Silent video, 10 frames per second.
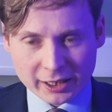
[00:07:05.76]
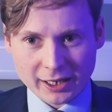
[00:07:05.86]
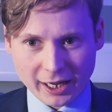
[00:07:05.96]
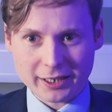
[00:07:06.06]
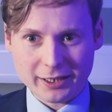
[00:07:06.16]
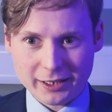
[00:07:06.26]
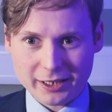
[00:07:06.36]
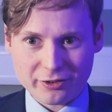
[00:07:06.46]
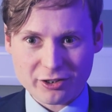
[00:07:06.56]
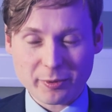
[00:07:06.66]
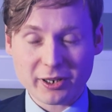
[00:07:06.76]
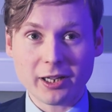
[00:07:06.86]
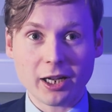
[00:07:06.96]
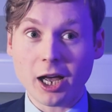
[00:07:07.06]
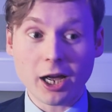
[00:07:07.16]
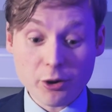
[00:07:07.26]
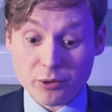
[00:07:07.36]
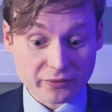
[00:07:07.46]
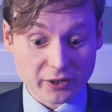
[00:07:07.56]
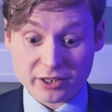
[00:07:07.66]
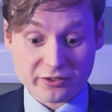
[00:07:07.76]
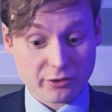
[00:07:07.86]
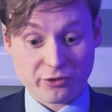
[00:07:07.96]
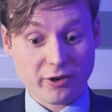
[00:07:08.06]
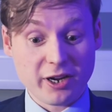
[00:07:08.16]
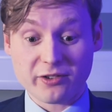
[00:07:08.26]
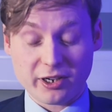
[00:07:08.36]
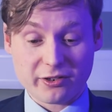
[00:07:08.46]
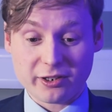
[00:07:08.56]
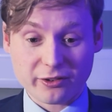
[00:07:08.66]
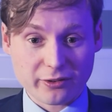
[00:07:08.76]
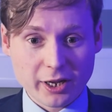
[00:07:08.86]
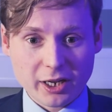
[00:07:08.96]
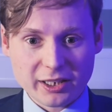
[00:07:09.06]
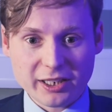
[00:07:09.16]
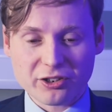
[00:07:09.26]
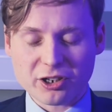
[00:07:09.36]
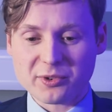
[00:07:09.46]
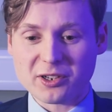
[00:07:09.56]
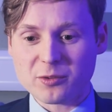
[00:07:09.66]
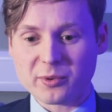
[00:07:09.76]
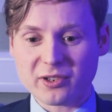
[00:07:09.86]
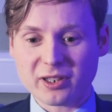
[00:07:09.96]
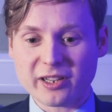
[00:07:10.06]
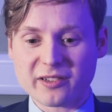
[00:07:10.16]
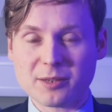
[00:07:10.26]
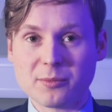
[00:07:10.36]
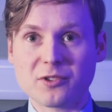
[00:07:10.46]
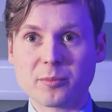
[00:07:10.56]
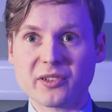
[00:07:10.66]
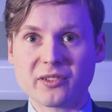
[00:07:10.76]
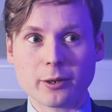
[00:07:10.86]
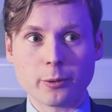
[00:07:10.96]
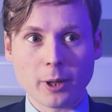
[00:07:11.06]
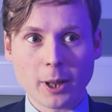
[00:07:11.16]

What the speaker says: lacking leadership, and I always find it so strange actually, because leadership seems to be something that seems to be so